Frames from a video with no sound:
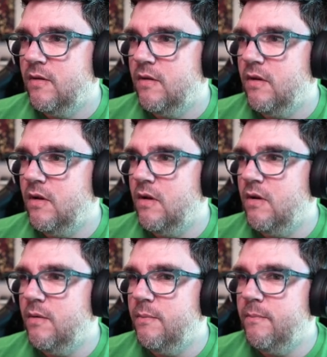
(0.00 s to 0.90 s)

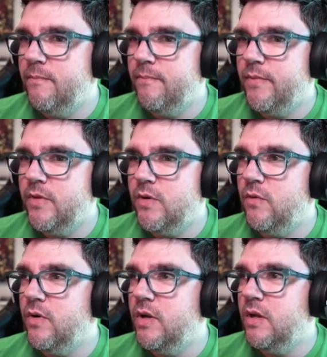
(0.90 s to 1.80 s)
Um, nothing
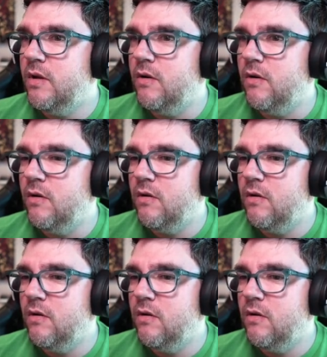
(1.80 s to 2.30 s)
over here.